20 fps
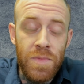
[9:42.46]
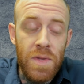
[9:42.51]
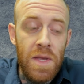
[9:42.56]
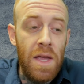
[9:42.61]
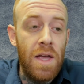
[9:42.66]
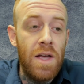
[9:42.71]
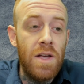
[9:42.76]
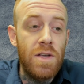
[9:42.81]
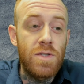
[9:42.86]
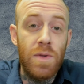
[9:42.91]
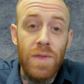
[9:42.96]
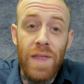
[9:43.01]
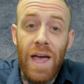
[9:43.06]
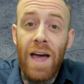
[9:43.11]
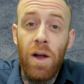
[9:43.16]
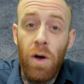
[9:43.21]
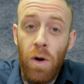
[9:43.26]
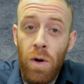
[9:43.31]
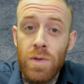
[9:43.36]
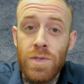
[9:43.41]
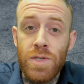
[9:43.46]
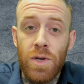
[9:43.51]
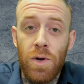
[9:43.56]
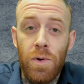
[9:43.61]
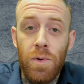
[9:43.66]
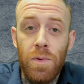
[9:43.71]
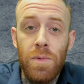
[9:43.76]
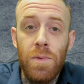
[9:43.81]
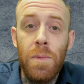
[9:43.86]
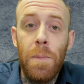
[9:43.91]
So that
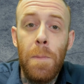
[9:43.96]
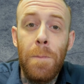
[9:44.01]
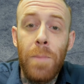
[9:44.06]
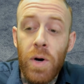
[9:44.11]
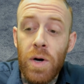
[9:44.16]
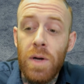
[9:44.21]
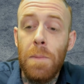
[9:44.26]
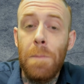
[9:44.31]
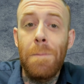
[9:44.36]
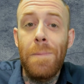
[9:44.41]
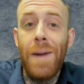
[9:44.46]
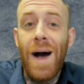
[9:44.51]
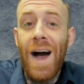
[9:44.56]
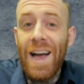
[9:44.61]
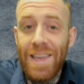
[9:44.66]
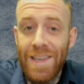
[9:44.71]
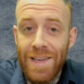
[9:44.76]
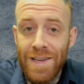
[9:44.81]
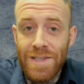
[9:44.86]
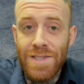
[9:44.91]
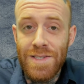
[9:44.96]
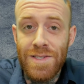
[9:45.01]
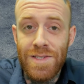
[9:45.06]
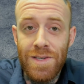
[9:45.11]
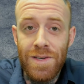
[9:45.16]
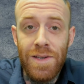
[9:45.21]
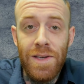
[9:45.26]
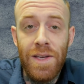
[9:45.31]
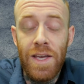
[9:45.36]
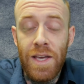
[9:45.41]
also put bias
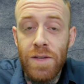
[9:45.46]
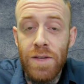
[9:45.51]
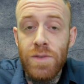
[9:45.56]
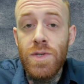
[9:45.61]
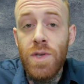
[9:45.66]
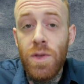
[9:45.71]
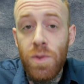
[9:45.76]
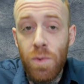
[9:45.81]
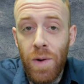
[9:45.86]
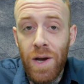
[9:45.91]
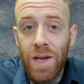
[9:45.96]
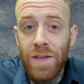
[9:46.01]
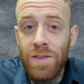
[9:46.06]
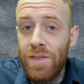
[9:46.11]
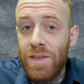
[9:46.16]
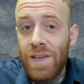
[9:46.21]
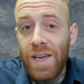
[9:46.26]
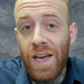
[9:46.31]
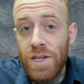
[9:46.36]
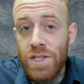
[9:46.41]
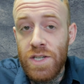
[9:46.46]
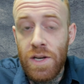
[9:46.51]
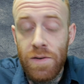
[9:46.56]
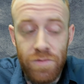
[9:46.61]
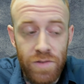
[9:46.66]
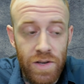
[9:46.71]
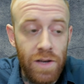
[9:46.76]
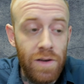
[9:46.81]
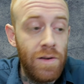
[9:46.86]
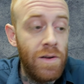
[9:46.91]
into the way that the
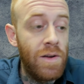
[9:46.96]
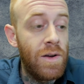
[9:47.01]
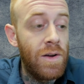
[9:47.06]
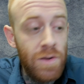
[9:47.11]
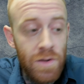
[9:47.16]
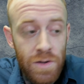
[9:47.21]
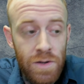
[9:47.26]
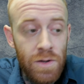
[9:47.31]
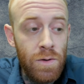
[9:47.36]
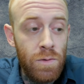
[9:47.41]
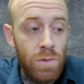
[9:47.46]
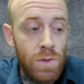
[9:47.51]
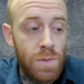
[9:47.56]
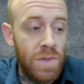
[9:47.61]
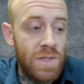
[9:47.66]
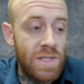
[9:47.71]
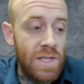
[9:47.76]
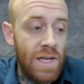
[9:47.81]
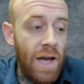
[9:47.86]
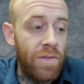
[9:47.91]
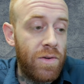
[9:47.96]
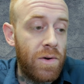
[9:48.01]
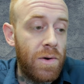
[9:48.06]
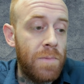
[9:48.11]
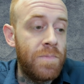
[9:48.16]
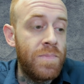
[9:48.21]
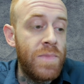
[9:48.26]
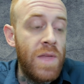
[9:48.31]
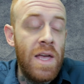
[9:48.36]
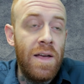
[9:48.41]
KJV was put together.
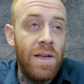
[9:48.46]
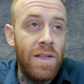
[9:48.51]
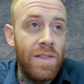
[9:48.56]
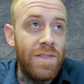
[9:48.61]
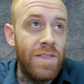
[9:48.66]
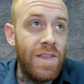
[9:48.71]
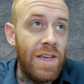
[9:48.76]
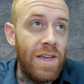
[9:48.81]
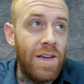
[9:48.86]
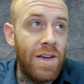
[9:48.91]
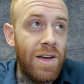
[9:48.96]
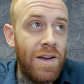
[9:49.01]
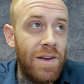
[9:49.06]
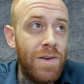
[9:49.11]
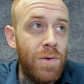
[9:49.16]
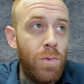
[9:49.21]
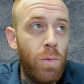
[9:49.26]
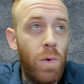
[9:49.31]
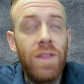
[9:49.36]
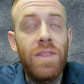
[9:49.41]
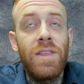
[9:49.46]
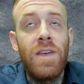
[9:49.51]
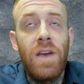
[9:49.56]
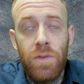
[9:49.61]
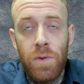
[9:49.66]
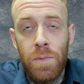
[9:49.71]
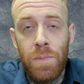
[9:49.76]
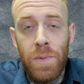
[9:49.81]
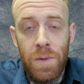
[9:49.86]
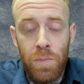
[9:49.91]
The one of the
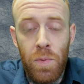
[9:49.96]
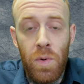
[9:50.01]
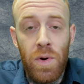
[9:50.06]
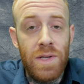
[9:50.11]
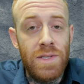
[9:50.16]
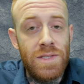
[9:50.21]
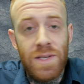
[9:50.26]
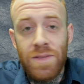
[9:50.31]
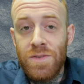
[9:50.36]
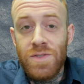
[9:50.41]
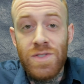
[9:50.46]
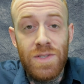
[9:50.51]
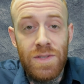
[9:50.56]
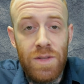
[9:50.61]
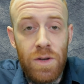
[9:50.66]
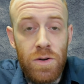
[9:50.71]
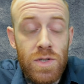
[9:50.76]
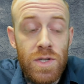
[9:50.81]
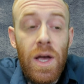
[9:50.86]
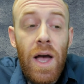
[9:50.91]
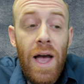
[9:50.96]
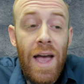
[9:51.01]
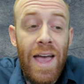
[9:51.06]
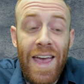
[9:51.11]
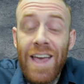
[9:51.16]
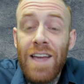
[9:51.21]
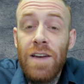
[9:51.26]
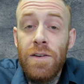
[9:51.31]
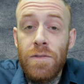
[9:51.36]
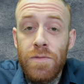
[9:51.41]
other big points, and
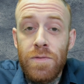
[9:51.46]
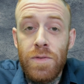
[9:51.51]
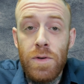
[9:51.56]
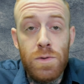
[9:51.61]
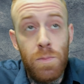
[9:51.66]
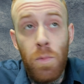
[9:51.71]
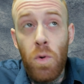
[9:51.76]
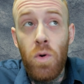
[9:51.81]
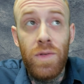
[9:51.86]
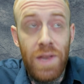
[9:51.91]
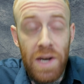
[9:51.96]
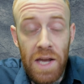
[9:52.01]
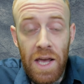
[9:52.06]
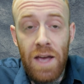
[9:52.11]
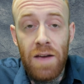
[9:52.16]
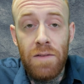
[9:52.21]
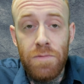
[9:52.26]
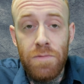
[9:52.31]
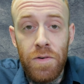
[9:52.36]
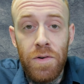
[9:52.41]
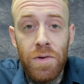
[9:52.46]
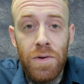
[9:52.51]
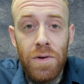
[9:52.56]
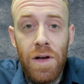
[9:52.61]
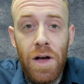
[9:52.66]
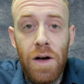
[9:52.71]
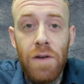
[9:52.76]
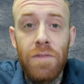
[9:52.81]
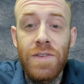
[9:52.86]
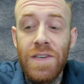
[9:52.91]
there's more than a handful
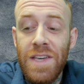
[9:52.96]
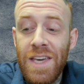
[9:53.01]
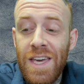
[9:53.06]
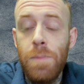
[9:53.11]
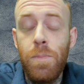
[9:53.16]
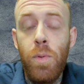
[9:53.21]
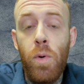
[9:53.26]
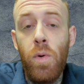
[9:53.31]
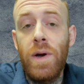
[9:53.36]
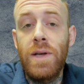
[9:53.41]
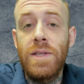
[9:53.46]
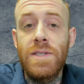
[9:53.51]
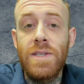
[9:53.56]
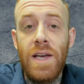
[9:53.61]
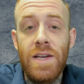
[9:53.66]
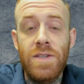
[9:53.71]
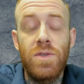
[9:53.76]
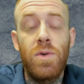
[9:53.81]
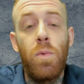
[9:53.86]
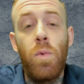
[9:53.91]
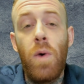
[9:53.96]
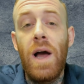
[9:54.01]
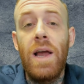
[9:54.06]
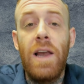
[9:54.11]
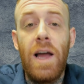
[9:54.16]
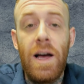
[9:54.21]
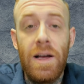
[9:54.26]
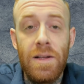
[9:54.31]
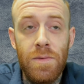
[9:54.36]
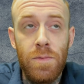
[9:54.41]
of key points as to
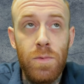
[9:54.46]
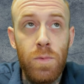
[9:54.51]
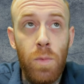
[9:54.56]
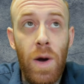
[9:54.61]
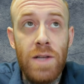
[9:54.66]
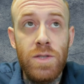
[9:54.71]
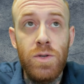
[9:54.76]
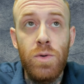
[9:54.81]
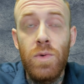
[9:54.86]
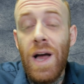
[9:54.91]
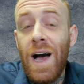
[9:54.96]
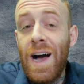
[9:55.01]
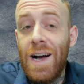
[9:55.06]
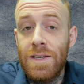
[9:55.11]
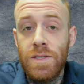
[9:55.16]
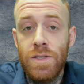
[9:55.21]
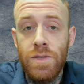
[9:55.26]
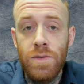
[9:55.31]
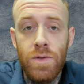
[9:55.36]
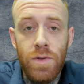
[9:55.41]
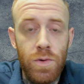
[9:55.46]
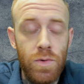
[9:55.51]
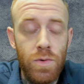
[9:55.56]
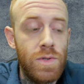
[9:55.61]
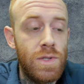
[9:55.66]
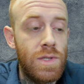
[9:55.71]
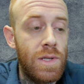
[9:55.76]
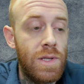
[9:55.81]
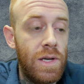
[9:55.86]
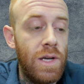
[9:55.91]
why to not
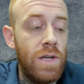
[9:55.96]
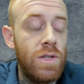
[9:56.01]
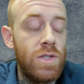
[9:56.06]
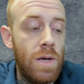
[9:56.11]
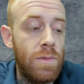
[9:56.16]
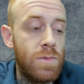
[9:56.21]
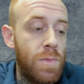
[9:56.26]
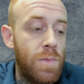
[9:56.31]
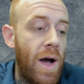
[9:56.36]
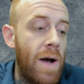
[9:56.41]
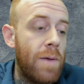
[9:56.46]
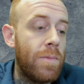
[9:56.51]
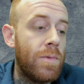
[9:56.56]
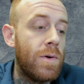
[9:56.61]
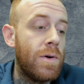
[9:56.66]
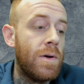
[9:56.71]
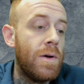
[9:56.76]
use the King James Bible,